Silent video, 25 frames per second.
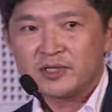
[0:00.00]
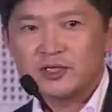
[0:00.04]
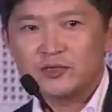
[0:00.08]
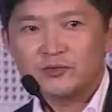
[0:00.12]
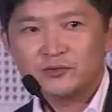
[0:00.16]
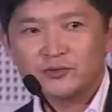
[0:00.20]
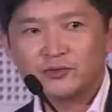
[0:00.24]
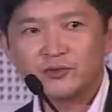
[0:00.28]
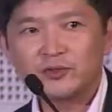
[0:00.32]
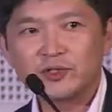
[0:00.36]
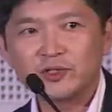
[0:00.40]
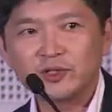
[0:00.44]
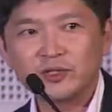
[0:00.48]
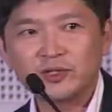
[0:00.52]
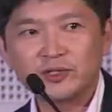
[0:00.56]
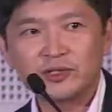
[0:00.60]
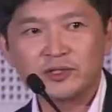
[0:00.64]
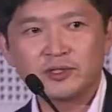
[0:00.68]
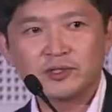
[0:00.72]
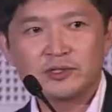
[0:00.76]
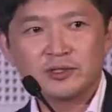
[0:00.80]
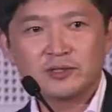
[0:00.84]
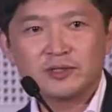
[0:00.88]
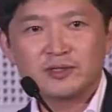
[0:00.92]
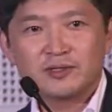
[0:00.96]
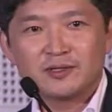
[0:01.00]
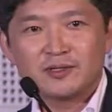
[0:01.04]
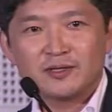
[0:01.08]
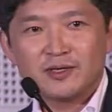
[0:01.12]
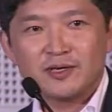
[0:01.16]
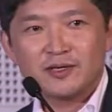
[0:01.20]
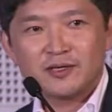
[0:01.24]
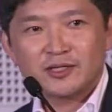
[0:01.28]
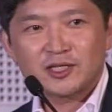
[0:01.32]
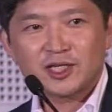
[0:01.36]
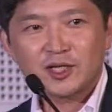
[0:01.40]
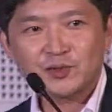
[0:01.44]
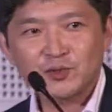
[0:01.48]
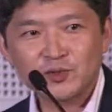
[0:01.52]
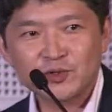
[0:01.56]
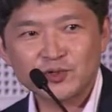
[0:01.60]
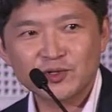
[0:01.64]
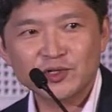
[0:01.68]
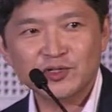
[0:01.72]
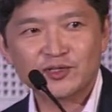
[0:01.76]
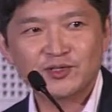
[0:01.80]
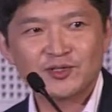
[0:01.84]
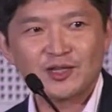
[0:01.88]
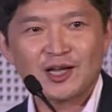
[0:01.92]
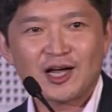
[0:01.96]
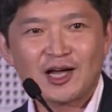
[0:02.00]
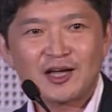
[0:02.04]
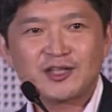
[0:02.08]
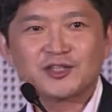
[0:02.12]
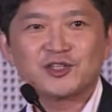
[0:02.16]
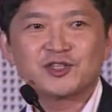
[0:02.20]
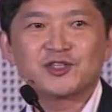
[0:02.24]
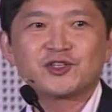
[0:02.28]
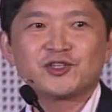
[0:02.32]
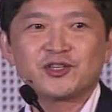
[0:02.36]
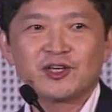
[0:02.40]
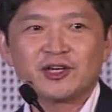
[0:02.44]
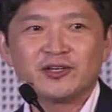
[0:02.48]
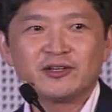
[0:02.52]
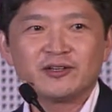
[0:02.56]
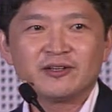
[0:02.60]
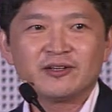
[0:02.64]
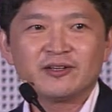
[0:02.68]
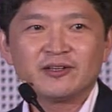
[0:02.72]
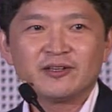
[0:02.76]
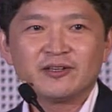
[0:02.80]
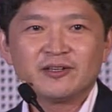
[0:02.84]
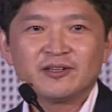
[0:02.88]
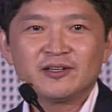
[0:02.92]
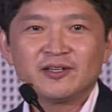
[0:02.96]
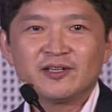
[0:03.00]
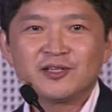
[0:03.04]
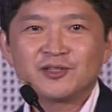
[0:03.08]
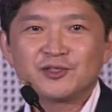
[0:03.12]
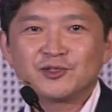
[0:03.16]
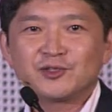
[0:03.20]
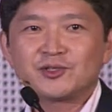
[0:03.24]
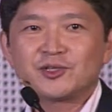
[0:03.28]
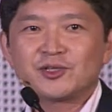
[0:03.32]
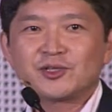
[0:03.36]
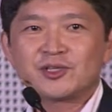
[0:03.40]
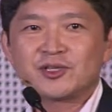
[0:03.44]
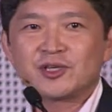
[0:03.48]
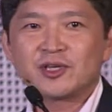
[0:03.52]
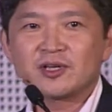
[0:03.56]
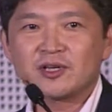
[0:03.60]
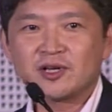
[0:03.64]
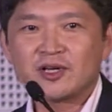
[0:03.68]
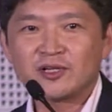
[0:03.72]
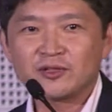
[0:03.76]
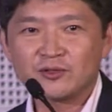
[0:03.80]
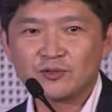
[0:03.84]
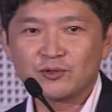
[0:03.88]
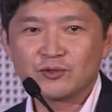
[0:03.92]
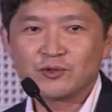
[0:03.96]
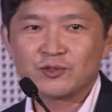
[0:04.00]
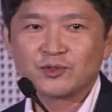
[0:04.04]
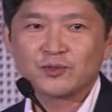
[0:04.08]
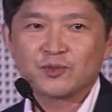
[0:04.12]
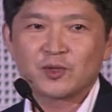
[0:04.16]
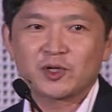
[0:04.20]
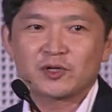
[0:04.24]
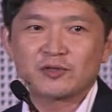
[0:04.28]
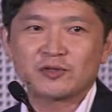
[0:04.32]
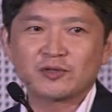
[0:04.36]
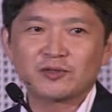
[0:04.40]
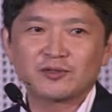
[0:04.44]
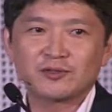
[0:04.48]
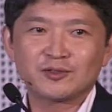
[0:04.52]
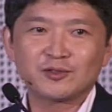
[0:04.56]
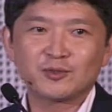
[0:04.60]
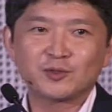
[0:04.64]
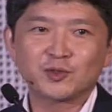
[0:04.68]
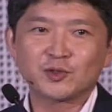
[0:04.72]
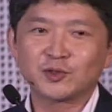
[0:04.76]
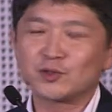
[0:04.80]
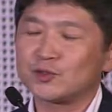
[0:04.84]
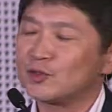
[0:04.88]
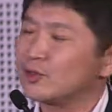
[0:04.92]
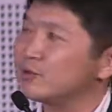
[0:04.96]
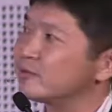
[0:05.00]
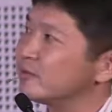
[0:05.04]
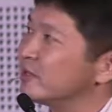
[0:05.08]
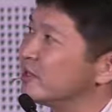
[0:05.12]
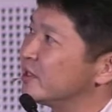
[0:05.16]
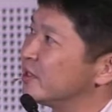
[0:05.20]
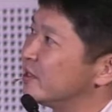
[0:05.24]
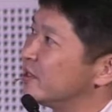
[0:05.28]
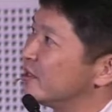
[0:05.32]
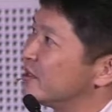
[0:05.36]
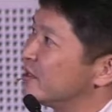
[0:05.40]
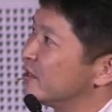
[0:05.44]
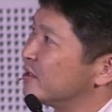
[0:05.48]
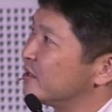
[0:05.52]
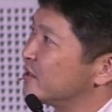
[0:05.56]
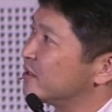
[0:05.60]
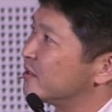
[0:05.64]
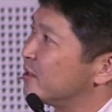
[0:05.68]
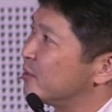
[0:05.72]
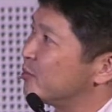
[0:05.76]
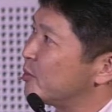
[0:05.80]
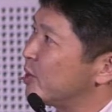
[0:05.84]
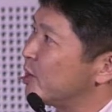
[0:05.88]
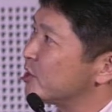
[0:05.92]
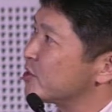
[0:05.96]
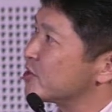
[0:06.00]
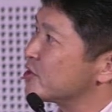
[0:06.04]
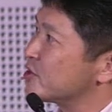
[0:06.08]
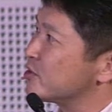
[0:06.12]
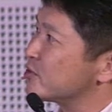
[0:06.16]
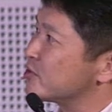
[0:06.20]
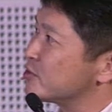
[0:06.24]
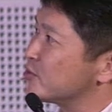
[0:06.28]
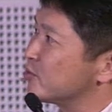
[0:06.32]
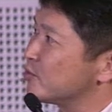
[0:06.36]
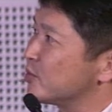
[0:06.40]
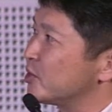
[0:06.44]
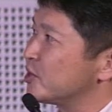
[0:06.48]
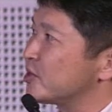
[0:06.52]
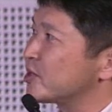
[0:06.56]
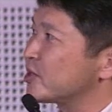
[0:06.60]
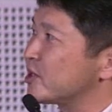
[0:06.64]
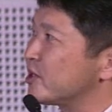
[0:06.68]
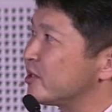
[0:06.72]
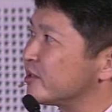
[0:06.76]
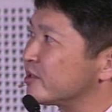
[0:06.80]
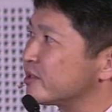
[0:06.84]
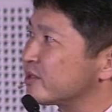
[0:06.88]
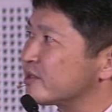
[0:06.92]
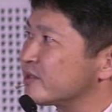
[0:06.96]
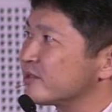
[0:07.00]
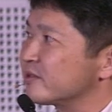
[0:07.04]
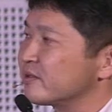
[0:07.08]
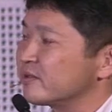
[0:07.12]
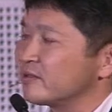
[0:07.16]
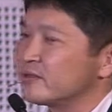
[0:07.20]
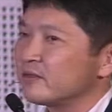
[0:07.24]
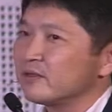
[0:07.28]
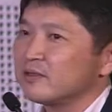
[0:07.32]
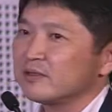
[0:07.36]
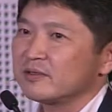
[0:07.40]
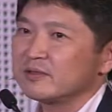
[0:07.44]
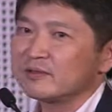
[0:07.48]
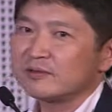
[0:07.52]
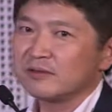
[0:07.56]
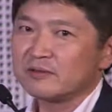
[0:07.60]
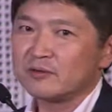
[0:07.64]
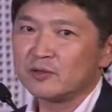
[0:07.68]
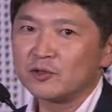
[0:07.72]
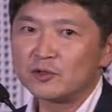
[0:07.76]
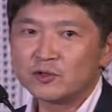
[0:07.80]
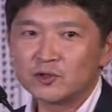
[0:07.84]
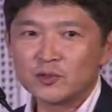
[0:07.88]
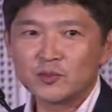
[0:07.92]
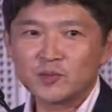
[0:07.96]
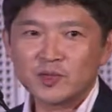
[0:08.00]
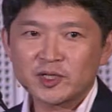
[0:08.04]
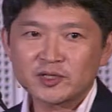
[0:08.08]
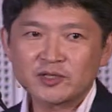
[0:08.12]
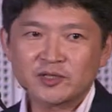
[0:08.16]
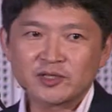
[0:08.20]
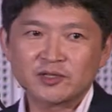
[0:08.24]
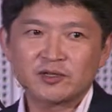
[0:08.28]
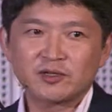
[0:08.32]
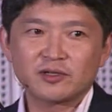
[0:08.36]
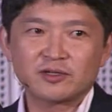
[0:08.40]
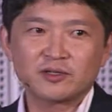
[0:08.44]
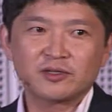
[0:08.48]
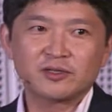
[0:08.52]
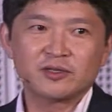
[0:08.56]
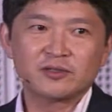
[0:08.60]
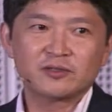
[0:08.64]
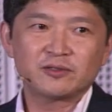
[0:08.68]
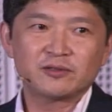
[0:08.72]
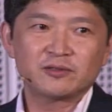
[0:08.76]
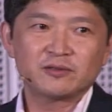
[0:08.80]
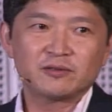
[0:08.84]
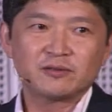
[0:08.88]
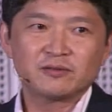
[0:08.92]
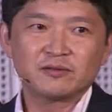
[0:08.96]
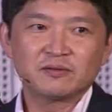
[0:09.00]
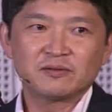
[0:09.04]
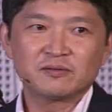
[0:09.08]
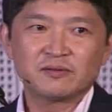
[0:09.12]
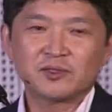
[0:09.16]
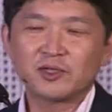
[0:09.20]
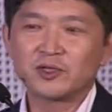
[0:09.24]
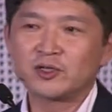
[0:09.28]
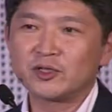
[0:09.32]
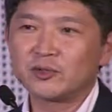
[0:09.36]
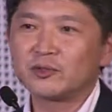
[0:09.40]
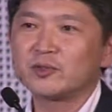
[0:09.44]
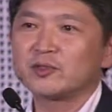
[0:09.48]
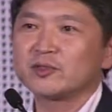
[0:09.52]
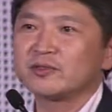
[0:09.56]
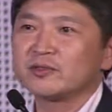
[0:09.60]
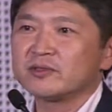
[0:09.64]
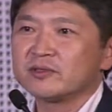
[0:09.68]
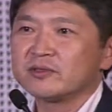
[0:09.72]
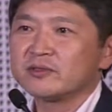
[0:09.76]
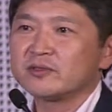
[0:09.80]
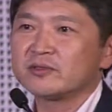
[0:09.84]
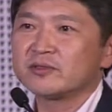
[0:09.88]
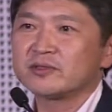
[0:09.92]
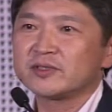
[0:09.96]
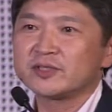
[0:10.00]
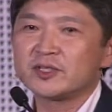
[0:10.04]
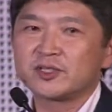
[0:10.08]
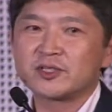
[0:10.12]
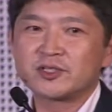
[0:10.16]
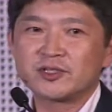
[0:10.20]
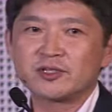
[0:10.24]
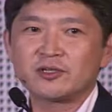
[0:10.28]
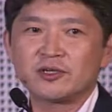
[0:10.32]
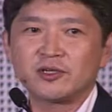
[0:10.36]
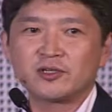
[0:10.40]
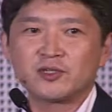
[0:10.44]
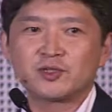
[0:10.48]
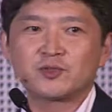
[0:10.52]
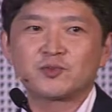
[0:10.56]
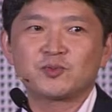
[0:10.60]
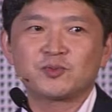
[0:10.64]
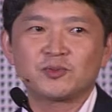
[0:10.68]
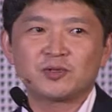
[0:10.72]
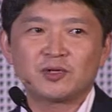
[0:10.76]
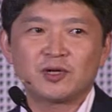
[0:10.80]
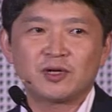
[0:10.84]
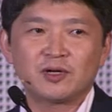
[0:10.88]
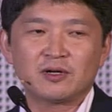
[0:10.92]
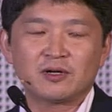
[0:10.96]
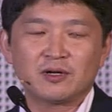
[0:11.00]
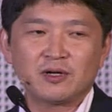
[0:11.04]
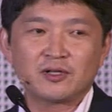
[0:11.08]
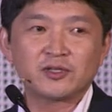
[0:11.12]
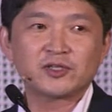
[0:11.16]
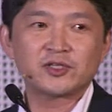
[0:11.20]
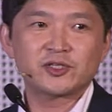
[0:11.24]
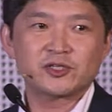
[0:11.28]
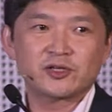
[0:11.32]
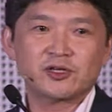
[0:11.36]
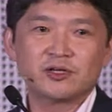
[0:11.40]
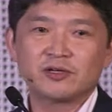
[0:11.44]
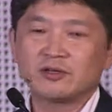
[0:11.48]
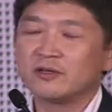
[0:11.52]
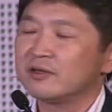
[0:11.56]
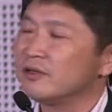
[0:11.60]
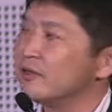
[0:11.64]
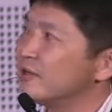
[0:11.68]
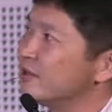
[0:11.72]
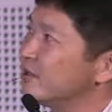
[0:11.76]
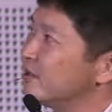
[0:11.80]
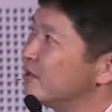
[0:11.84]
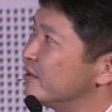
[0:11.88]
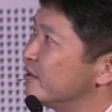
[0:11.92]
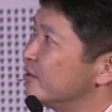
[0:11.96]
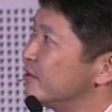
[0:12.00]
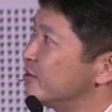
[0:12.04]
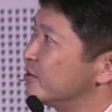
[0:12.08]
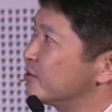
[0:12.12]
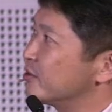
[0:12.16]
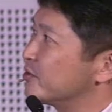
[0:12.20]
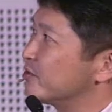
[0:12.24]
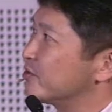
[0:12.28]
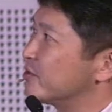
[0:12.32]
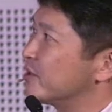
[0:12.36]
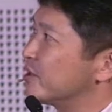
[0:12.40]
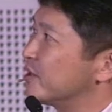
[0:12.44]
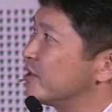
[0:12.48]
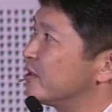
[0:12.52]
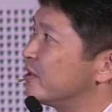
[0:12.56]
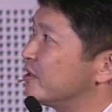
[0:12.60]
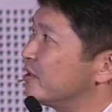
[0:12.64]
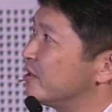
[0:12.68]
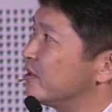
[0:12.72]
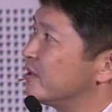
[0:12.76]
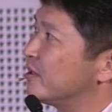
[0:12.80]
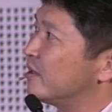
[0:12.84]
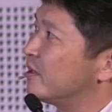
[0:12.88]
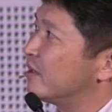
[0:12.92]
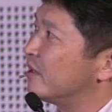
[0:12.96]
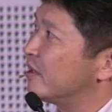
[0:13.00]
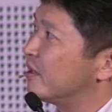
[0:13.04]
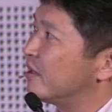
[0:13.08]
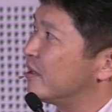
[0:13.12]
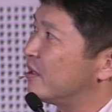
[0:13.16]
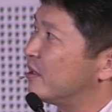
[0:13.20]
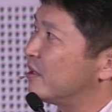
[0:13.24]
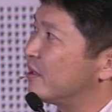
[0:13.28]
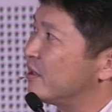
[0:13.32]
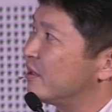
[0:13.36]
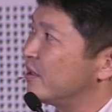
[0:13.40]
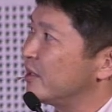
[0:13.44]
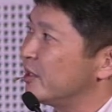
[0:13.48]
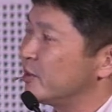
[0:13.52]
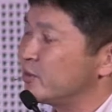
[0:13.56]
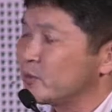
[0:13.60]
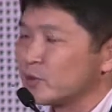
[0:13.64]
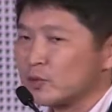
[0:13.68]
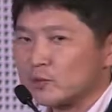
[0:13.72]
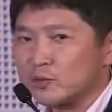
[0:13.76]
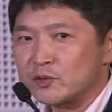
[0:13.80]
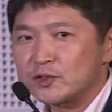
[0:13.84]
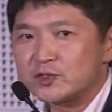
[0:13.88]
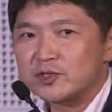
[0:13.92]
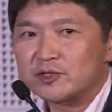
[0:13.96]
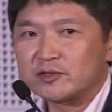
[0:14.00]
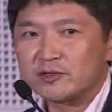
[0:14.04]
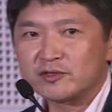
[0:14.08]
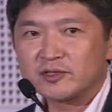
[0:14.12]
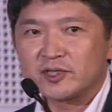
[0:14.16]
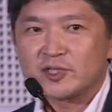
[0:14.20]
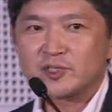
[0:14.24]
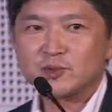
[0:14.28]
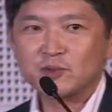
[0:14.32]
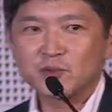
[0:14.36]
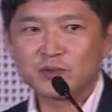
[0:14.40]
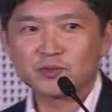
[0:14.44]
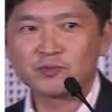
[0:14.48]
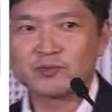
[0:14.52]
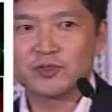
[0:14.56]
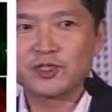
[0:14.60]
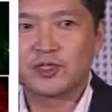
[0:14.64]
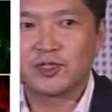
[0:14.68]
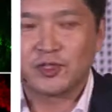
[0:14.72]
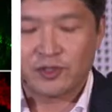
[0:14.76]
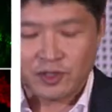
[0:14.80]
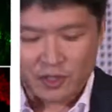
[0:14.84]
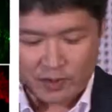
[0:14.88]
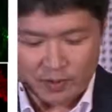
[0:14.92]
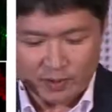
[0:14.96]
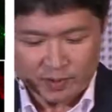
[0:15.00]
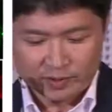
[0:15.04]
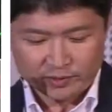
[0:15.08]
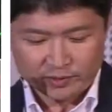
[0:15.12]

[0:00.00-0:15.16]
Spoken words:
we encapsulate the antigen into the second dose PEGylated liposome, the marginal zone B cells automatically deliver such an antigen into the immunological response rich level.